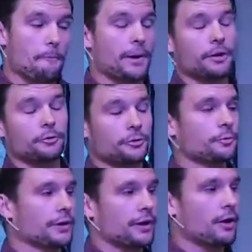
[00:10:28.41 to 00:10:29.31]
But it was a
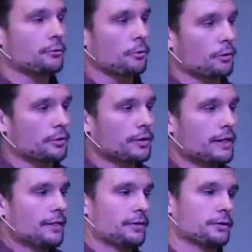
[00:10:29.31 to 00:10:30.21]
really hard course.
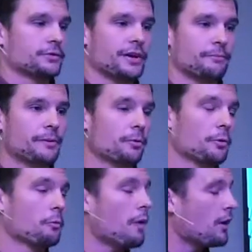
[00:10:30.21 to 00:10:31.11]
There are some people
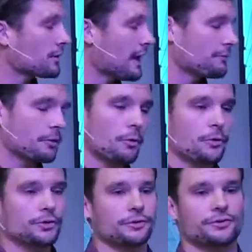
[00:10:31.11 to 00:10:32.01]
who walked half the
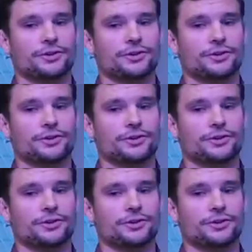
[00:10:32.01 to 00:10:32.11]
course. There